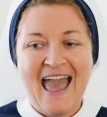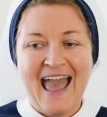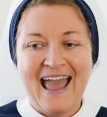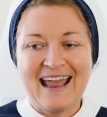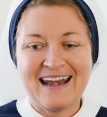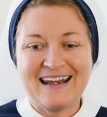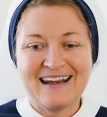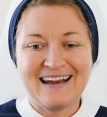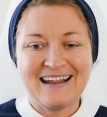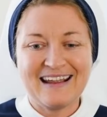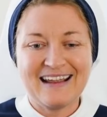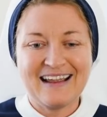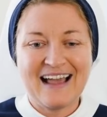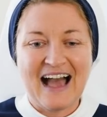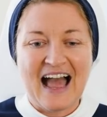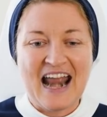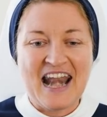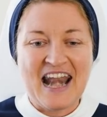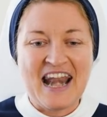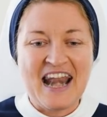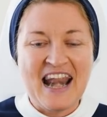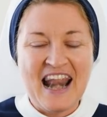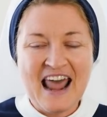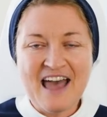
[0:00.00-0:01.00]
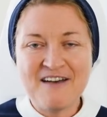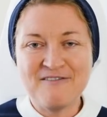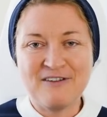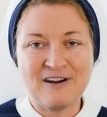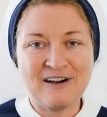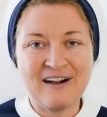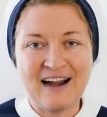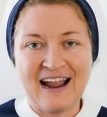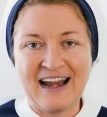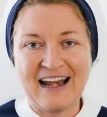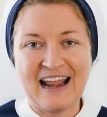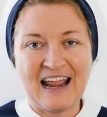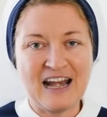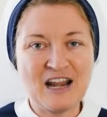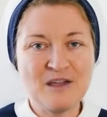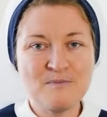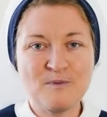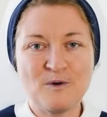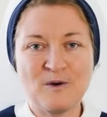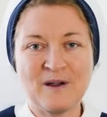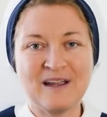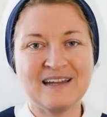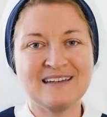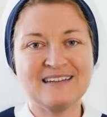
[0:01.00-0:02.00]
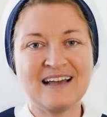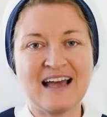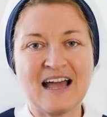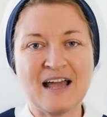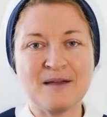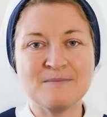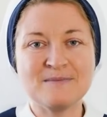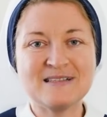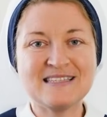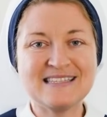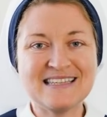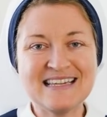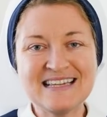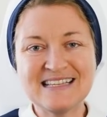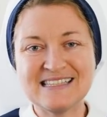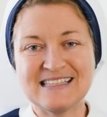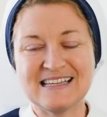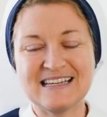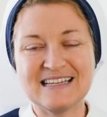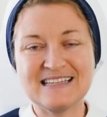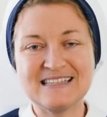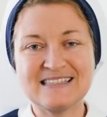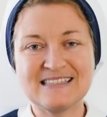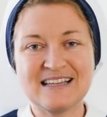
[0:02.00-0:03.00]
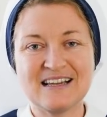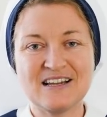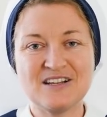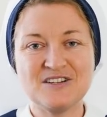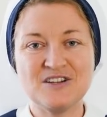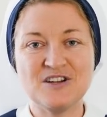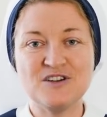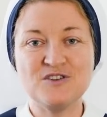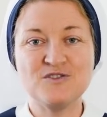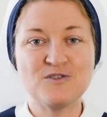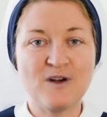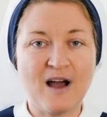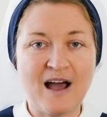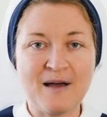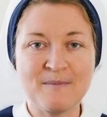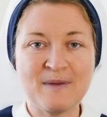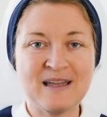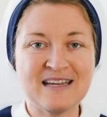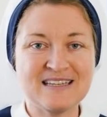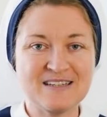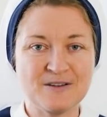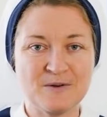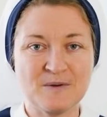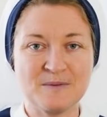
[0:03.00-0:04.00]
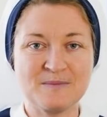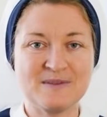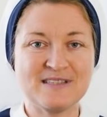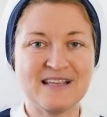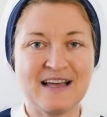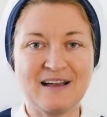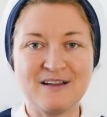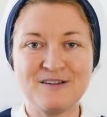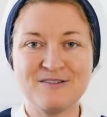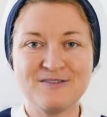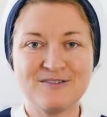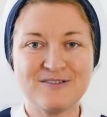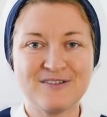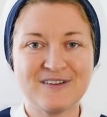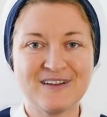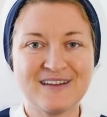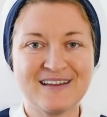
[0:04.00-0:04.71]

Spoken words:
And God never, at any point in time, ceases to draw me to himself.